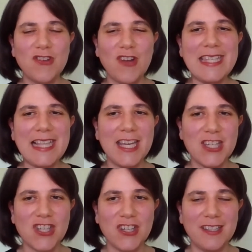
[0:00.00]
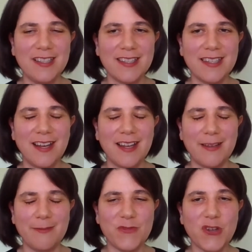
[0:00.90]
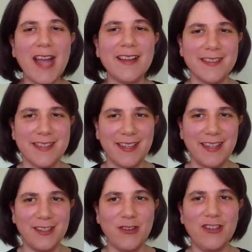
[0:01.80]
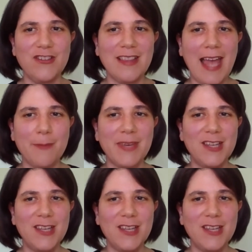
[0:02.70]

translational trials in your lab.